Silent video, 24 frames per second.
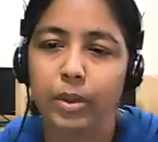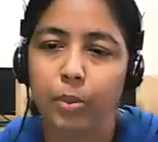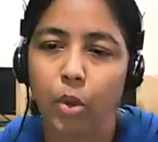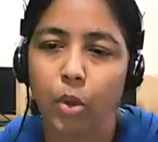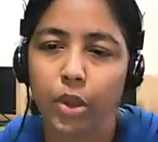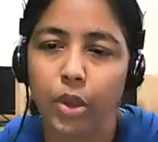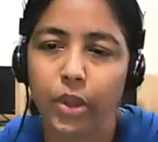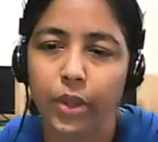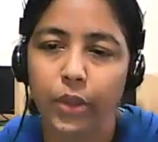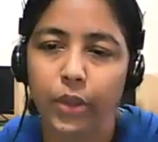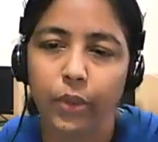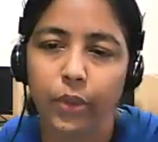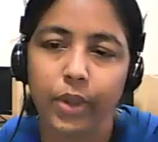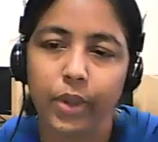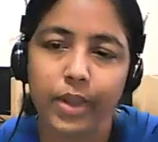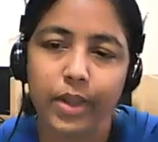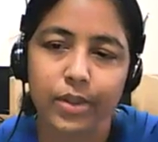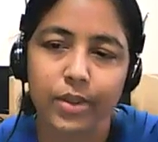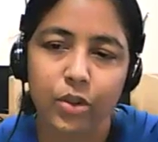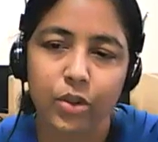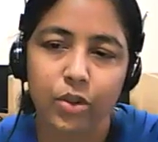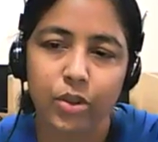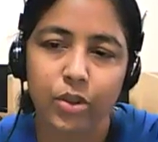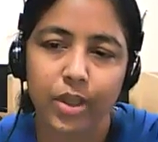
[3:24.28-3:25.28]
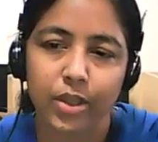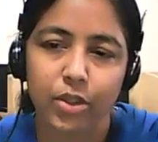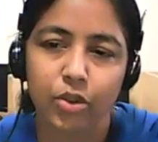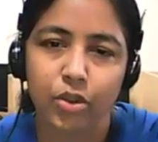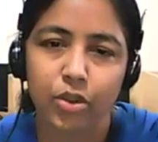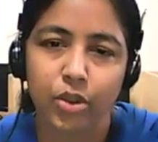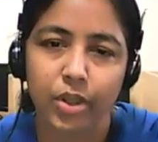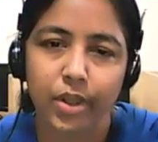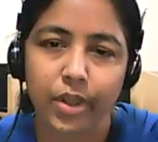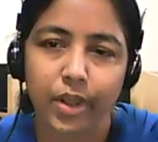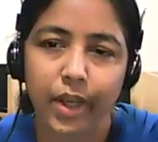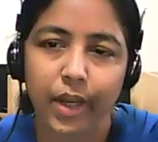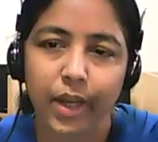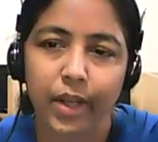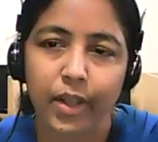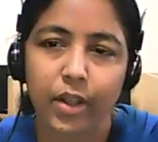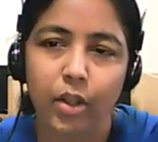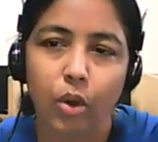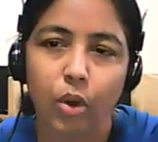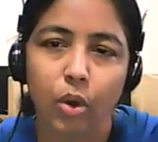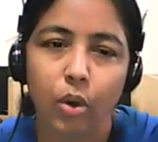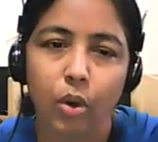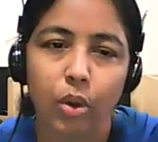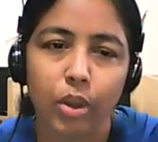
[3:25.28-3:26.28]
molecular structure and
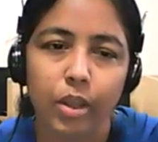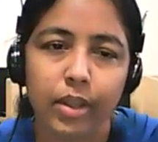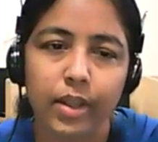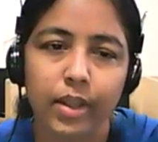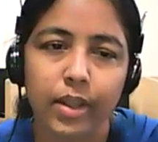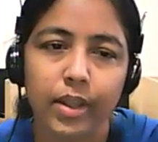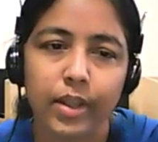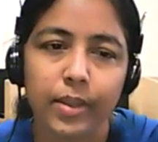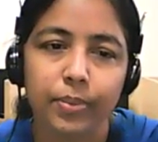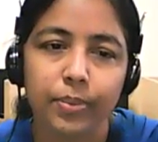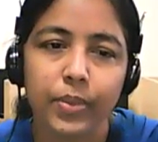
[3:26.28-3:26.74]
all the